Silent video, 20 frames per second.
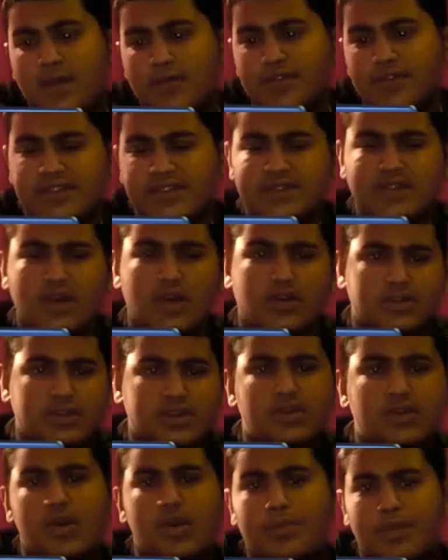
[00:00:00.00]
which is
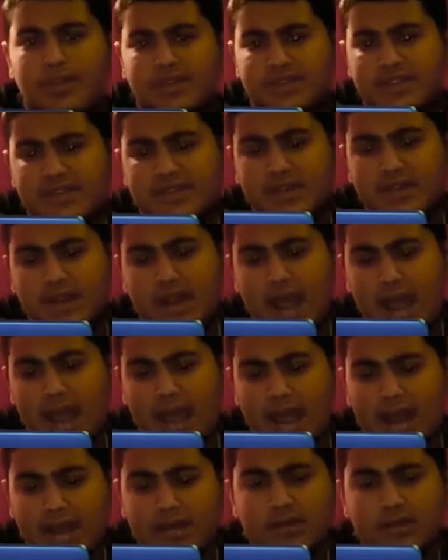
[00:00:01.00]
octa-core processor,
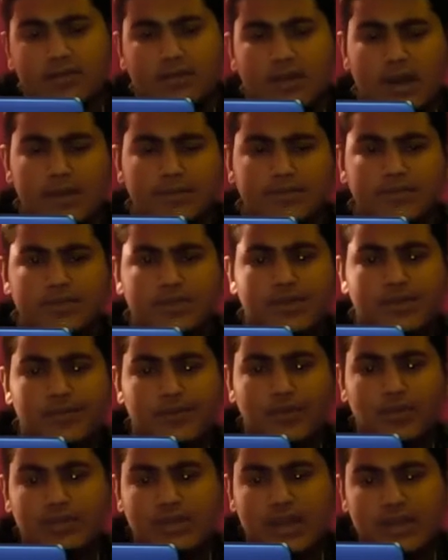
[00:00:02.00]
and comes with the
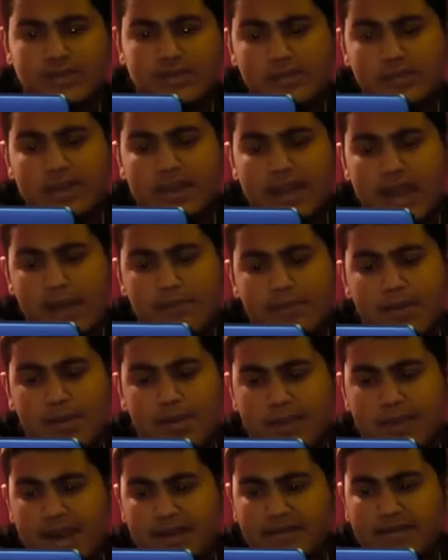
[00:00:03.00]
4000 mAh
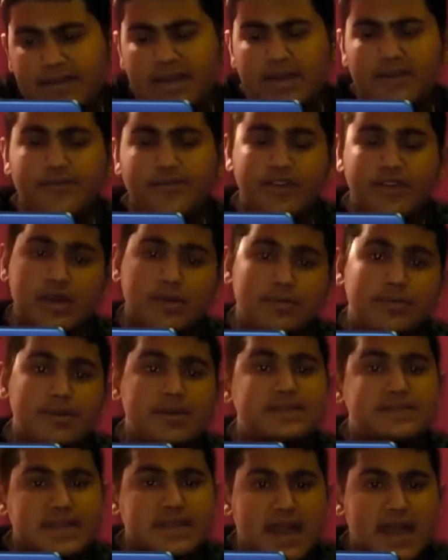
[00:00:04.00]
battery and a
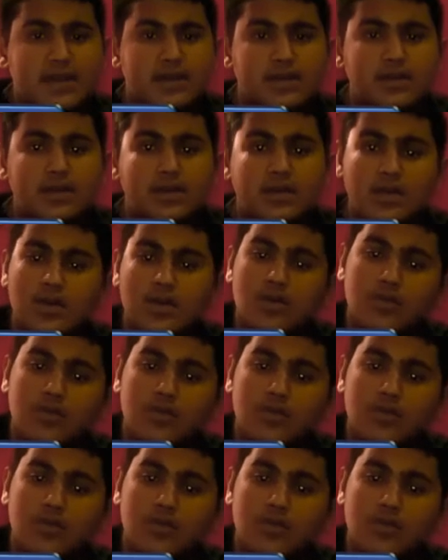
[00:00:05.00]
fingerprint scanner,